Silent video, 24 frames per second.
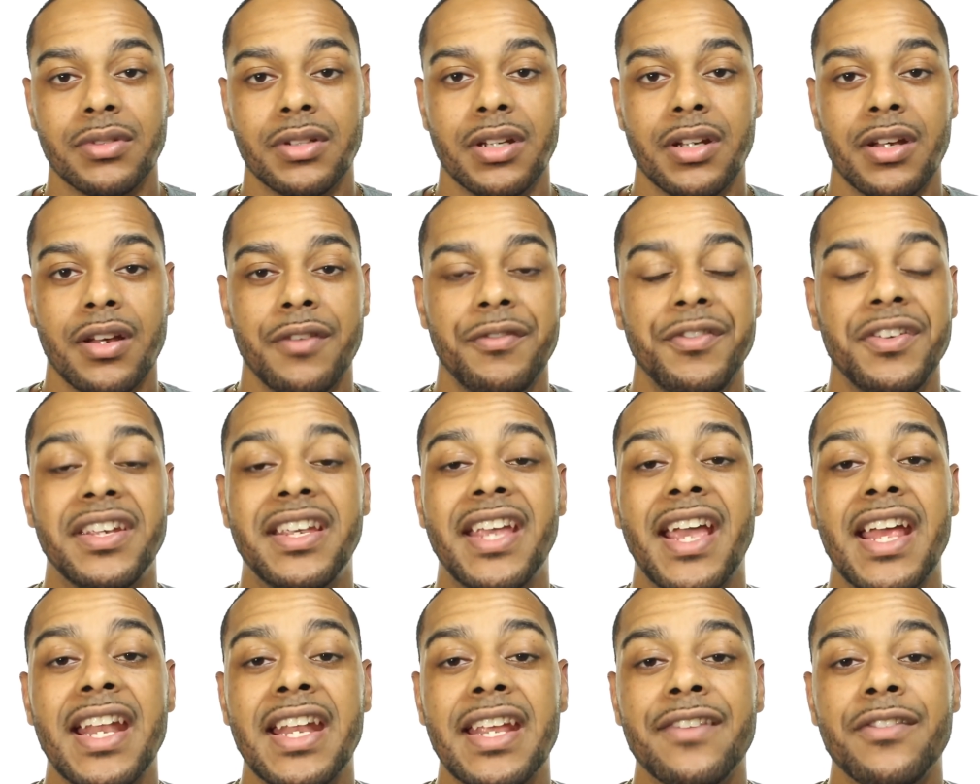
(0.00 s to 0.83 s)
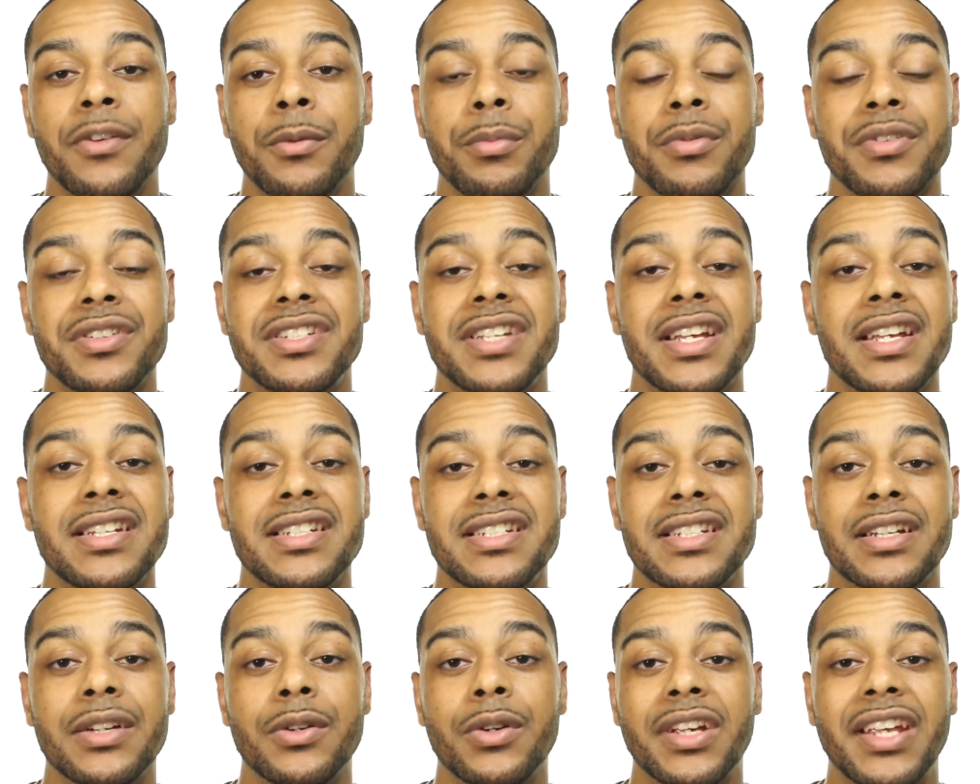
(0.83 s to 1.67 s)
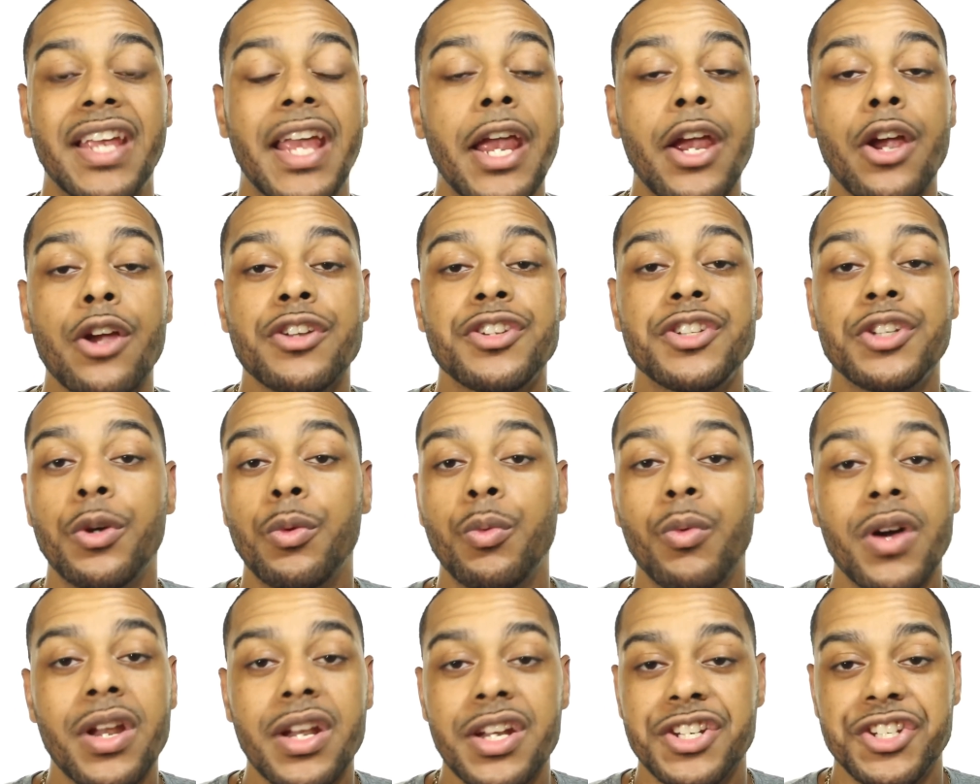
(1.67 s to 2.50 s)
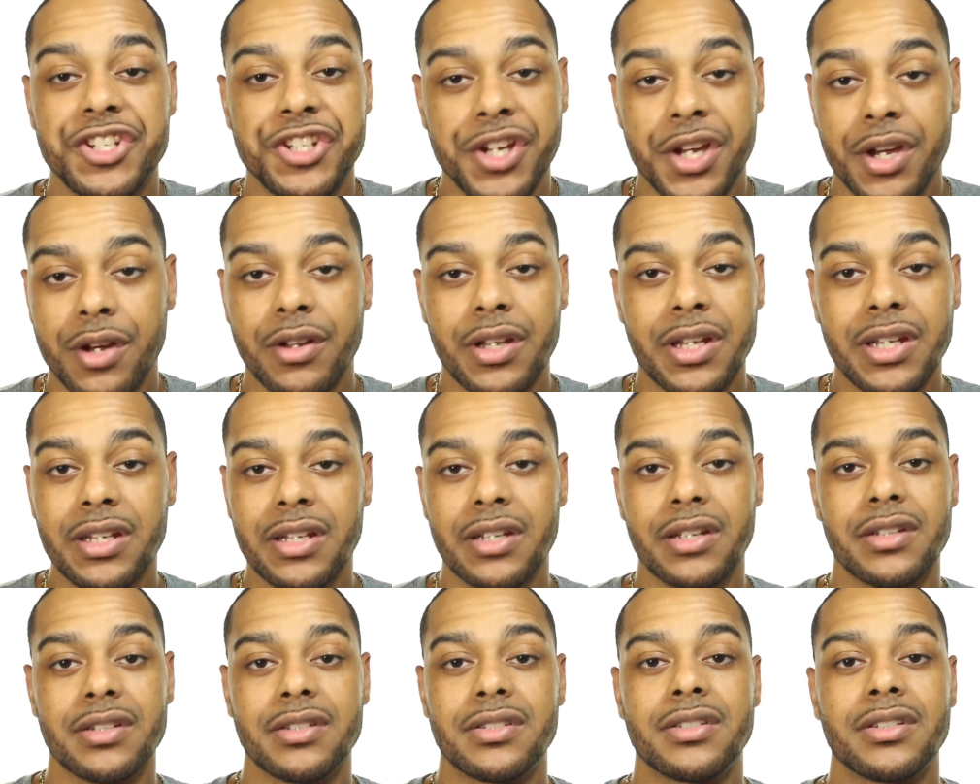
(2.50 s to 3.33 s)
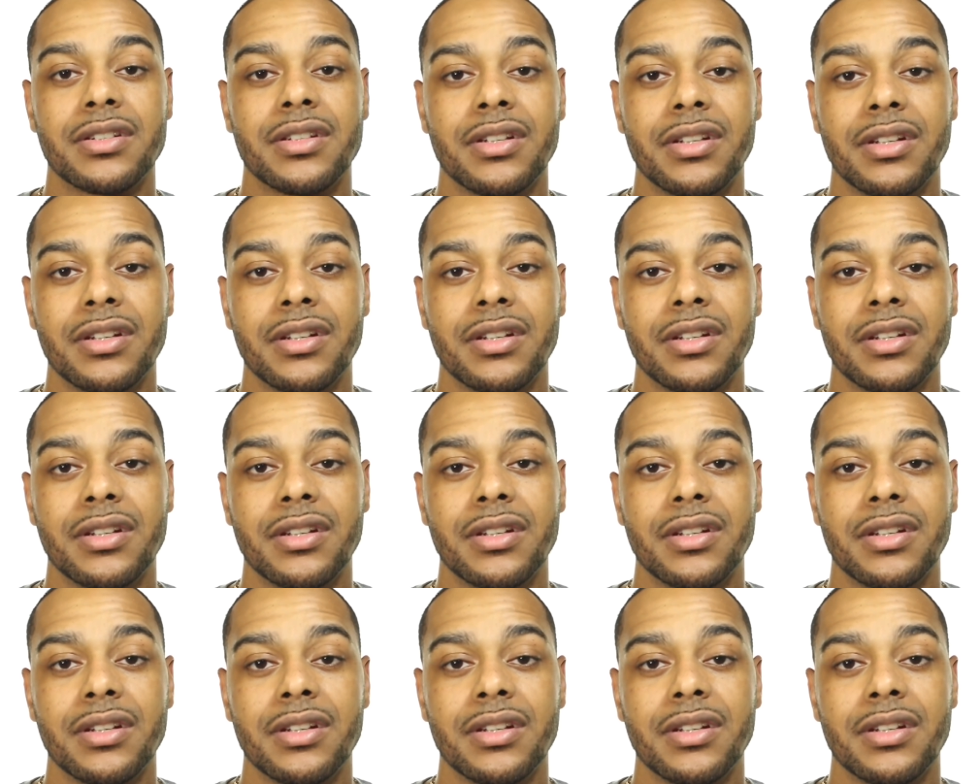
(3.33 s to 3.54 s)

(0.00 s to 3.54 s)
if he can't even pretend to care to want to share his,